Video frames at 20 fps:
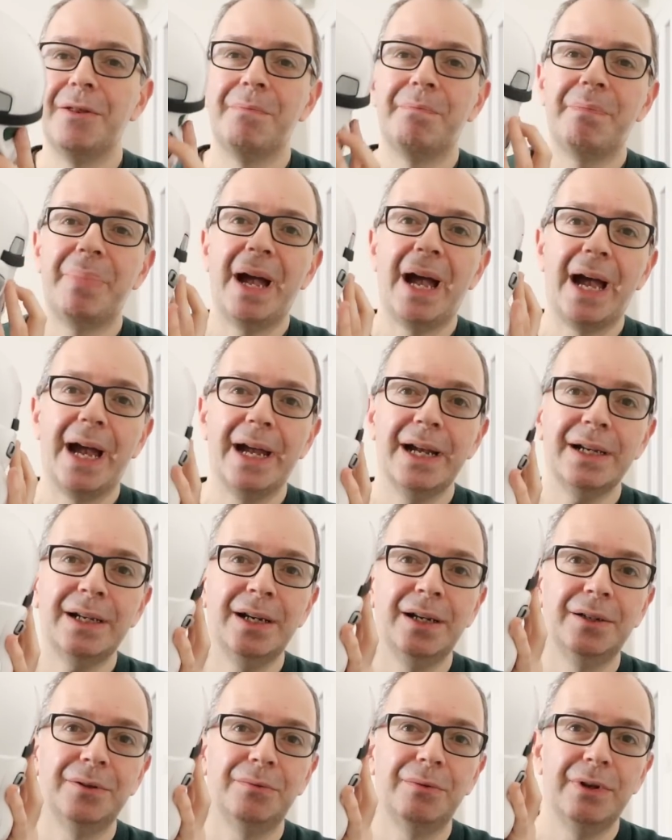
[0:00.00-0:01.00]
the
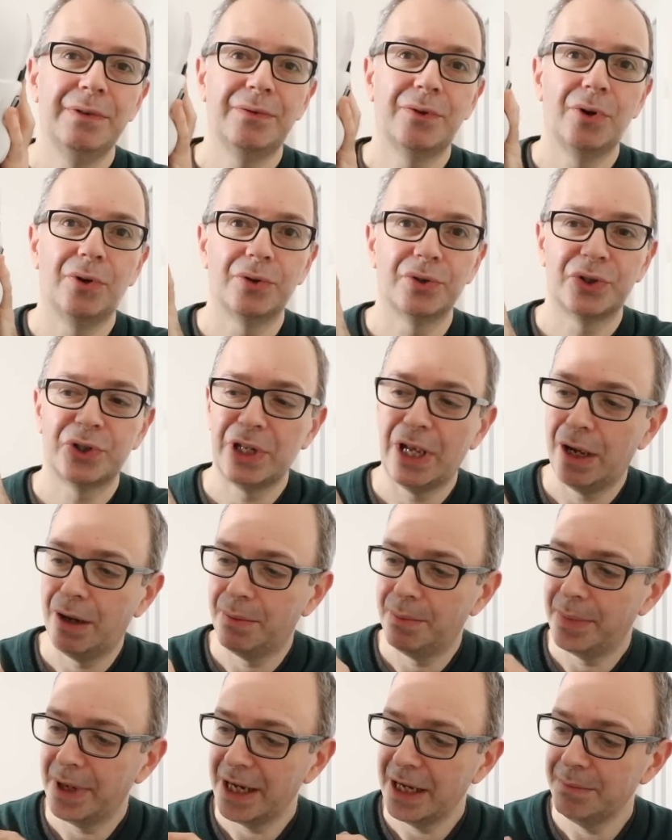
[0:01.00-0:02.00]
back, we've got
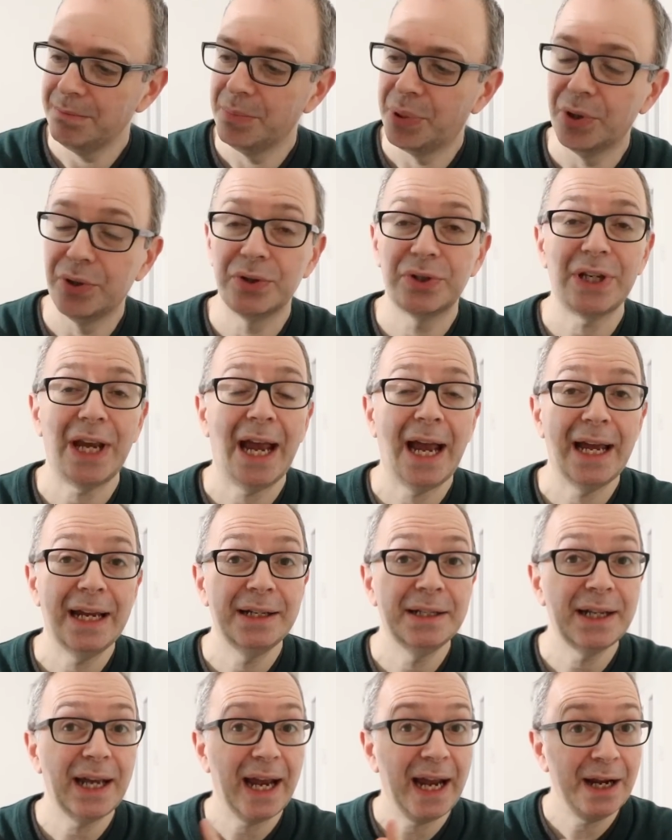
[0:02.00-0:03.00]
some inputs
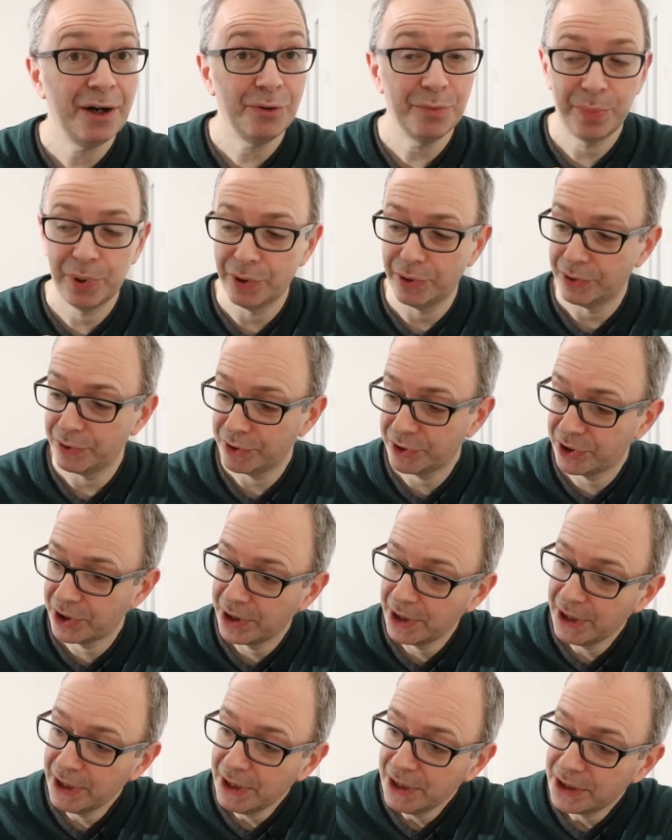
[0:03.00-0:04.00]
and outputs.
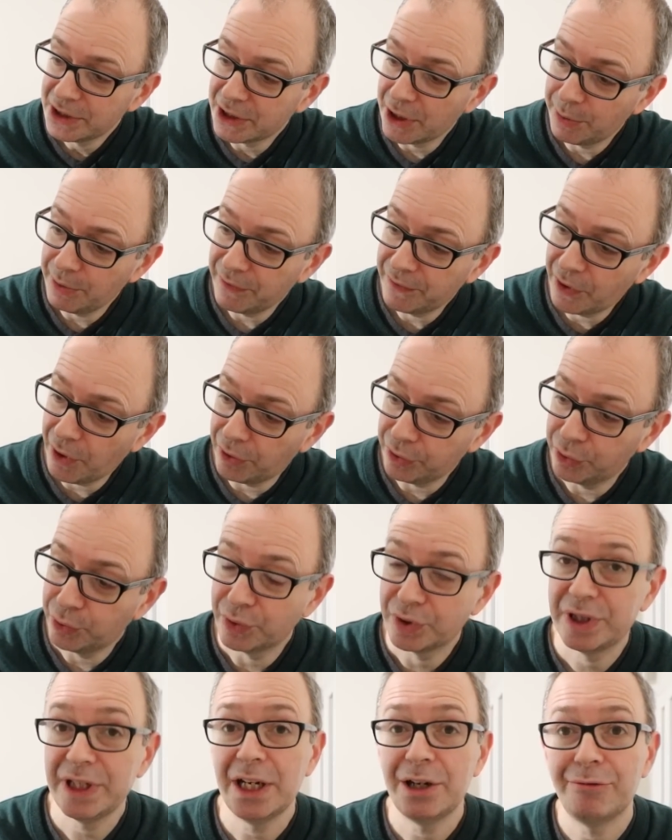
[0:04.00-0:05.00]
So we've got an
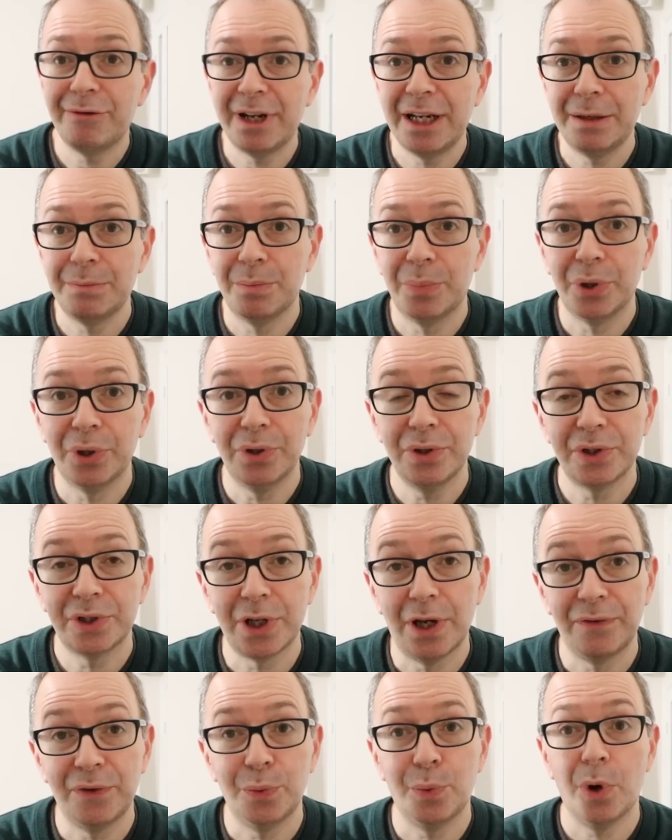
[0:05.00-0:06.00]
auxiliary input,
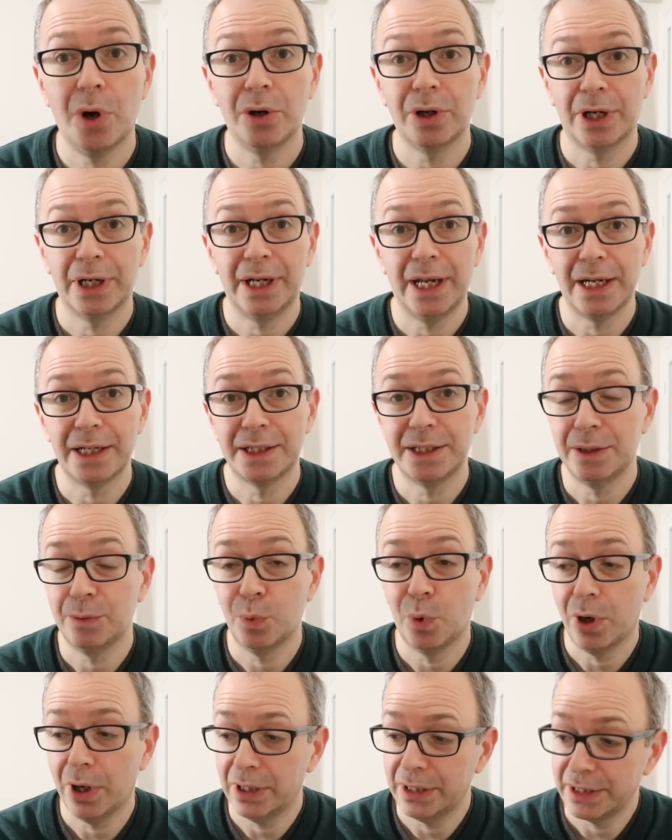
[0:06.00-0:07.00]
so if you weren't
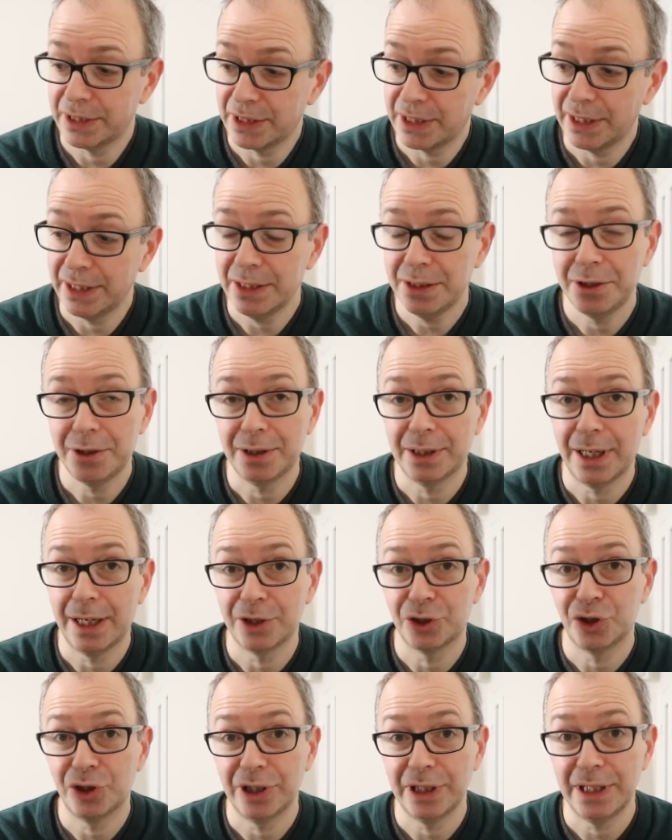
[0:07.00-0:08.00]
connecting wirelessly, you can
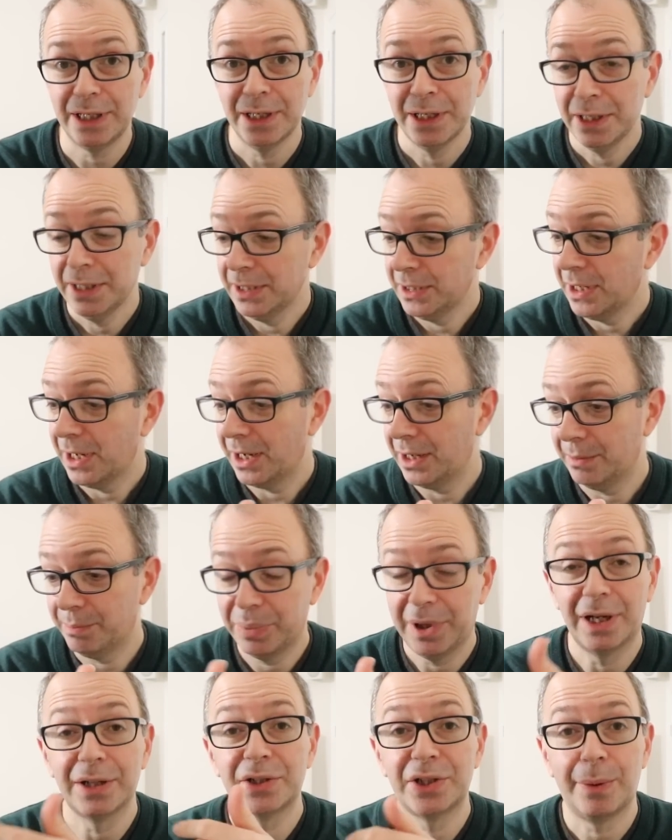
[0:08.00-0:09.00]
actually uh,
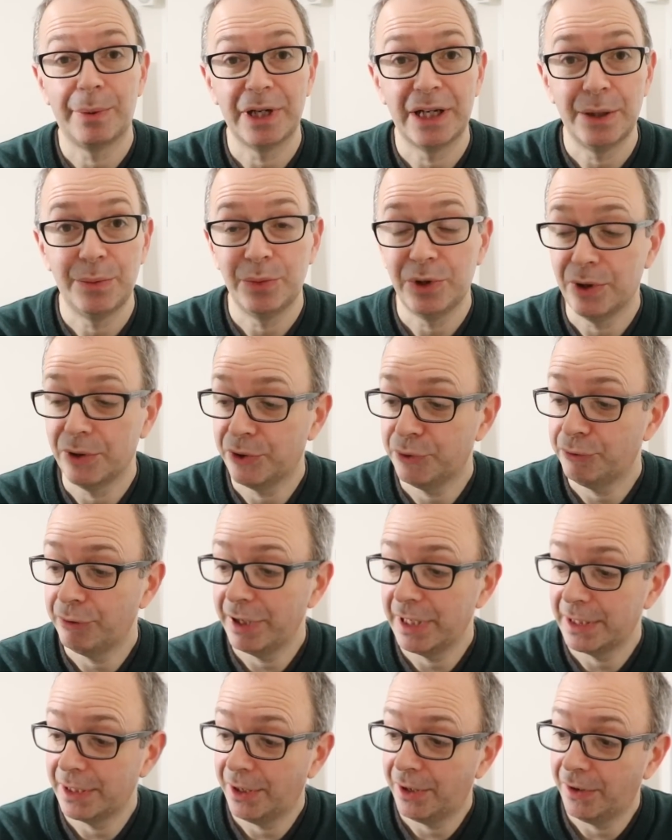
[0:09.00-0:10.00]
plug something in with a
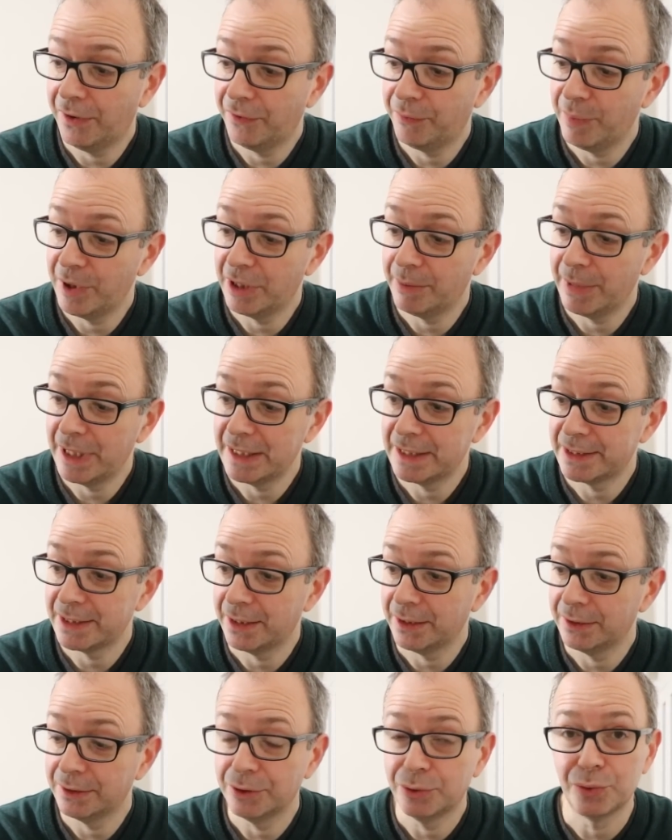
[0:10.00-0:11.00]
three and a half
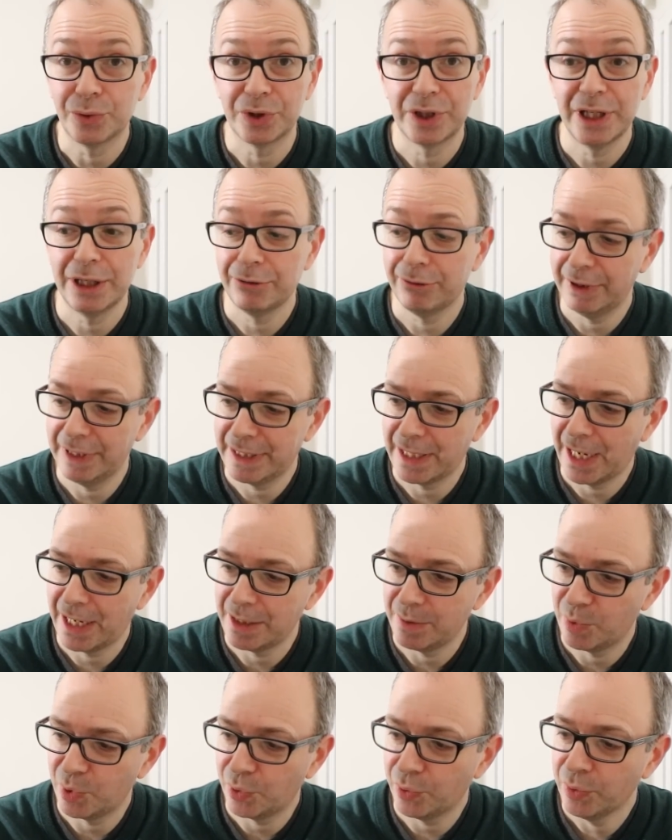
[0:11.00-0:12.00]
millimeter auxiliary
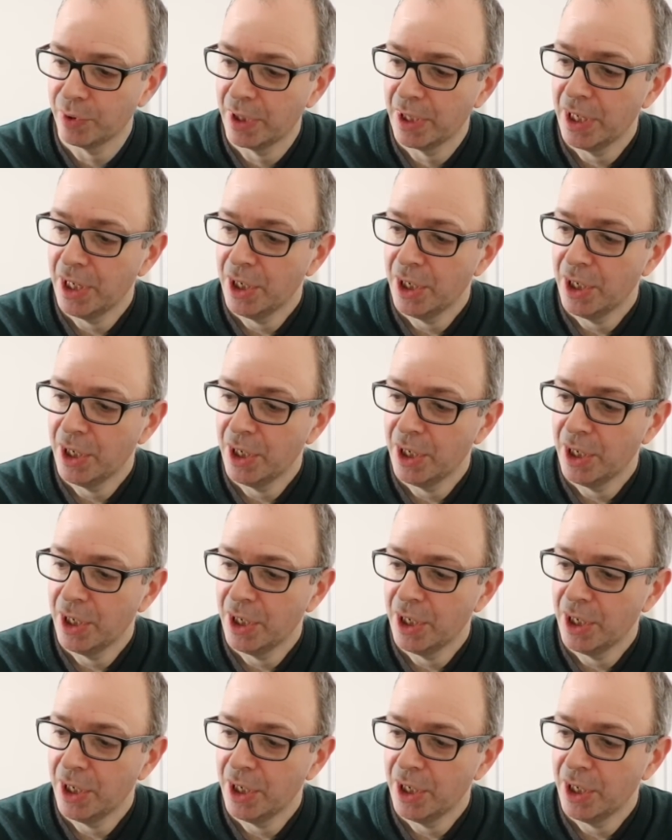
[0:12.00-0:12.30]
cable.